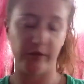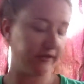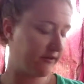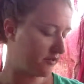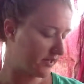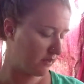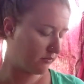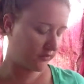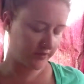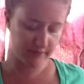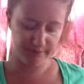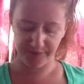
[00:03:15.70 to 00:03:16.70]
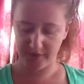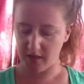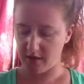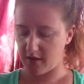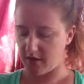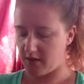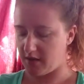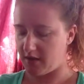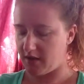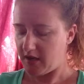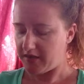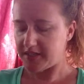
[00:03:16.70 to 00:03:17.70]
one of their samples.
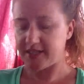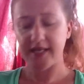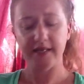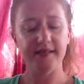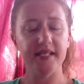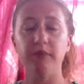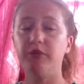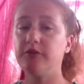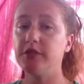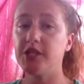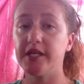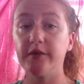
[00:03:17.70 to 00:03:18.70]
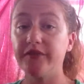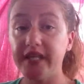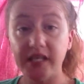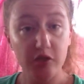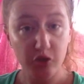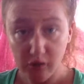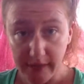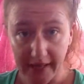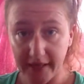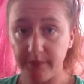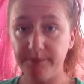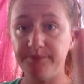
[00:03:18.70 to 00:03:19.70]
The second sample, which I don't think is too
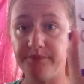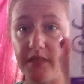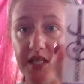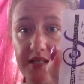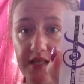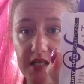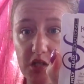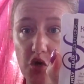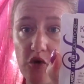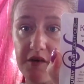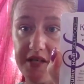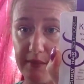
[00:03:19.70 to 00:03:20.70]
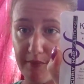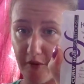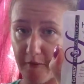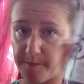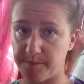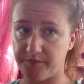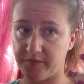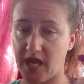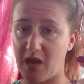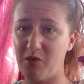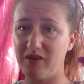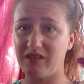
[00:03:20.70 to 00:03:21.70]
bad, is this Curl Keeper.
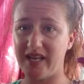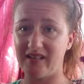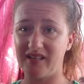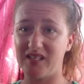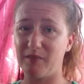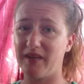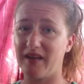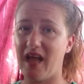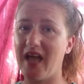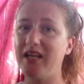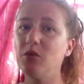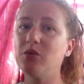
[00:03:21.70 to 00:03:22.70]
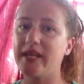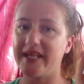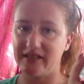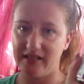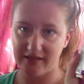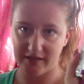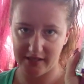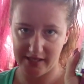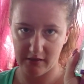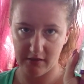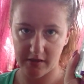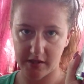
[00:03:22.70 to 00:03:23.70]
I would have liked it to been, I don't like these
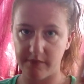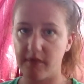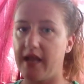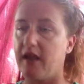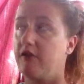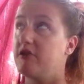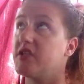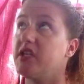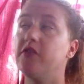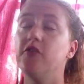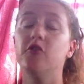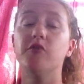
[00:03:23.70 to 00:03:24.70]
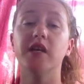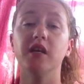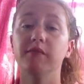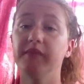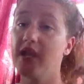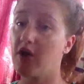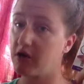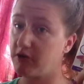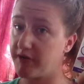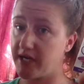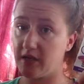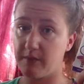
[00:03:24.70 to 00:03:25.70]
containers. I understand they're green, they are
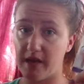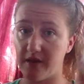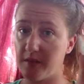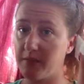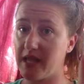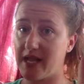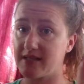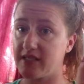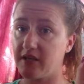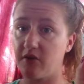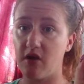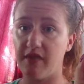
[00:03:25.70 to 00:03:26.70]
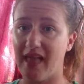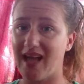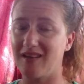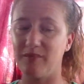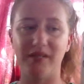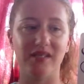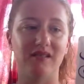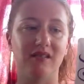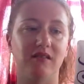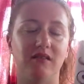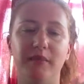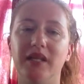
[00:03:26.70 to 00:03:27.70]
green, better than plastic and all that, but
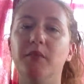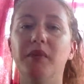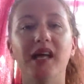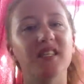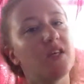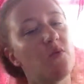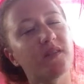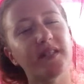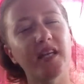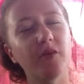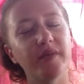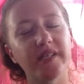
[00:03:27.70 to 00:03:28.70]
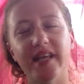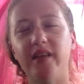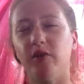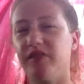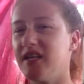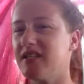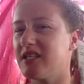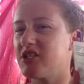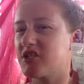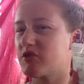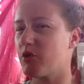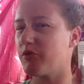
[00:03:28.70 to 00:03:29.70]
still, I mean, the plastic ones I could recycle. These I
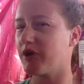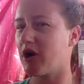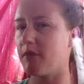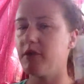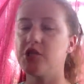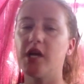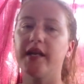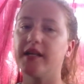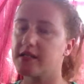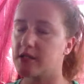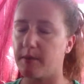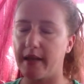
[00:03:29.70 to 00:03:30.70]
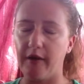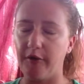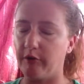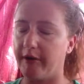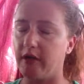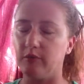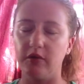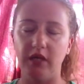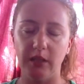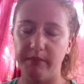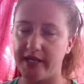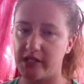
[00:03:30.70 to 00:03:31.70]
just throw in the garbage. I guess they're biodegradable,
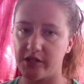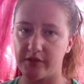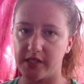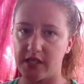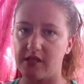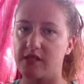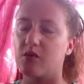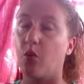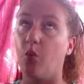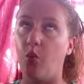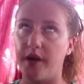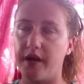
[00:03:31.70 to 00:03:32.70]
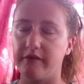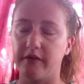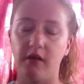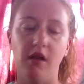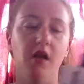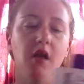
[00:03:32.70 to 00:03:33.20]
it makes no sense, whatever.